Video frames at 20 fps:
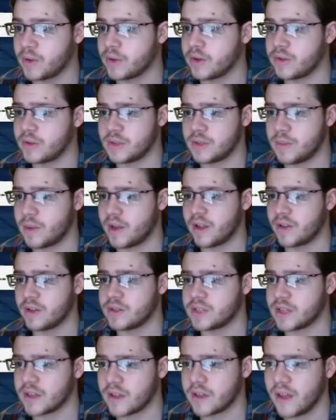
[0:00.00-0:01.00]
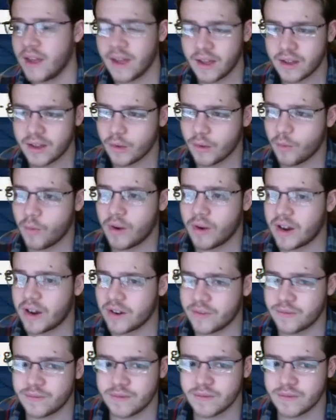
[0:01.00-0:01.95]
You see Milotic, you know, 1 out of